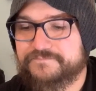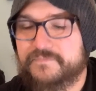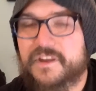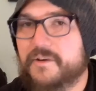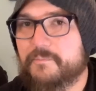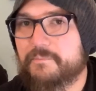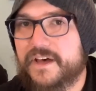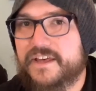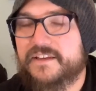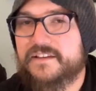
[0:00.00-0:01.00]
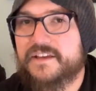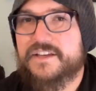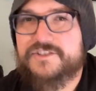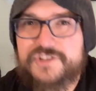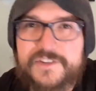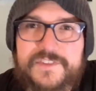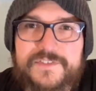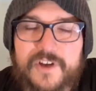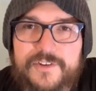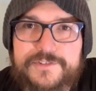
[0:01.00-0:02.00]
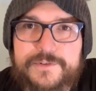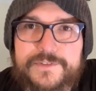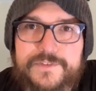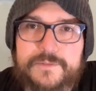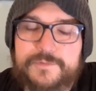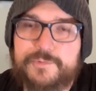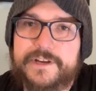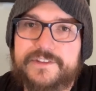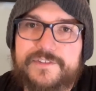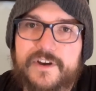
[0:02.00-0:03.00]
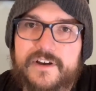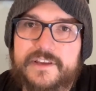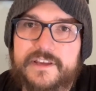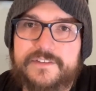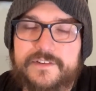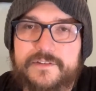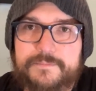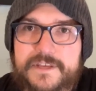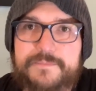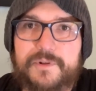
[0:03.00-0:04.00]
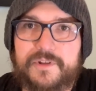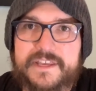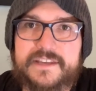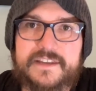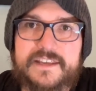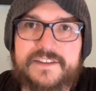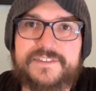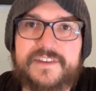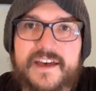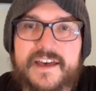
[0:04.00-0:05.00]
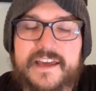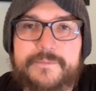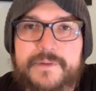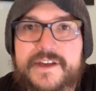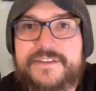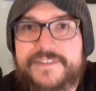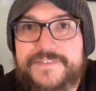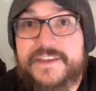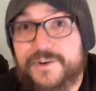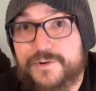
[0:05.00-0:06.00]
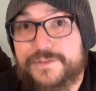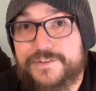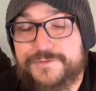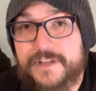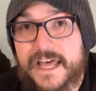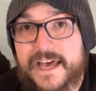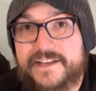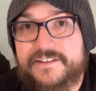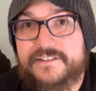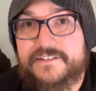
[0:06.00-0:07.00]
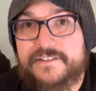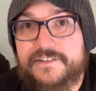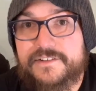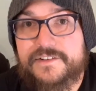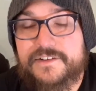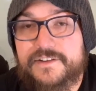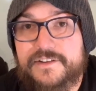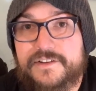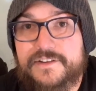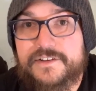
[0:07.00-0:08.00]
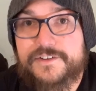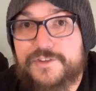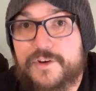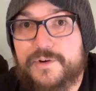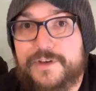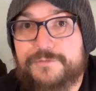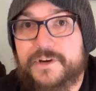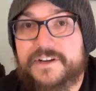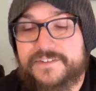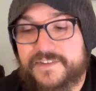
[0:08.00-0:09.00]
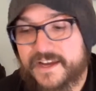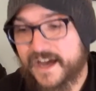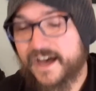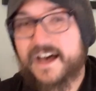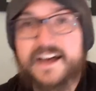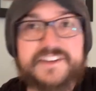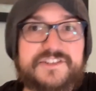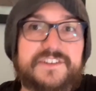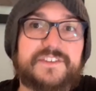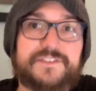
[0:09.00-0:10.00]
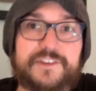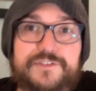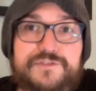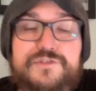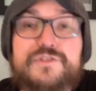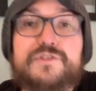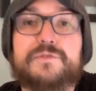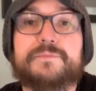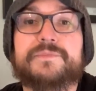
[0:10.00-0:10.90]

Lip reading: But Jesus also assumes when he's talking to people in his time that the earth is flat. So if we're going to say, aha, Jesus assumes